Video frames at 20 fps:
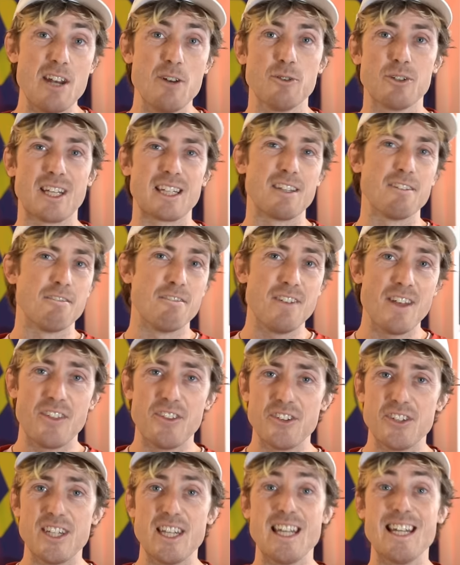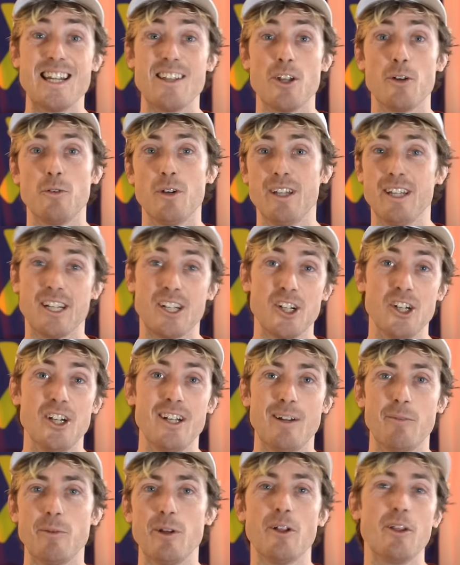who's like the fifth seed, and they're really good
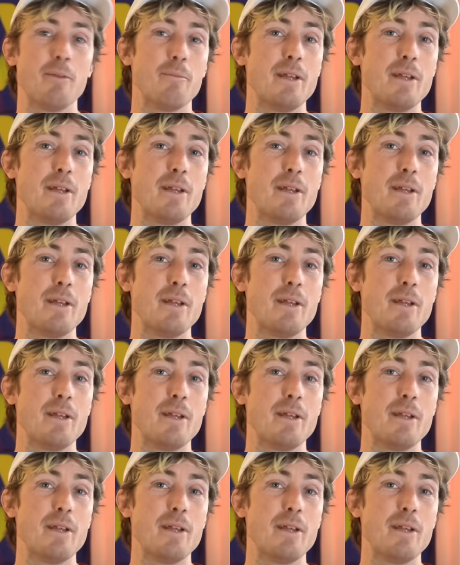and we only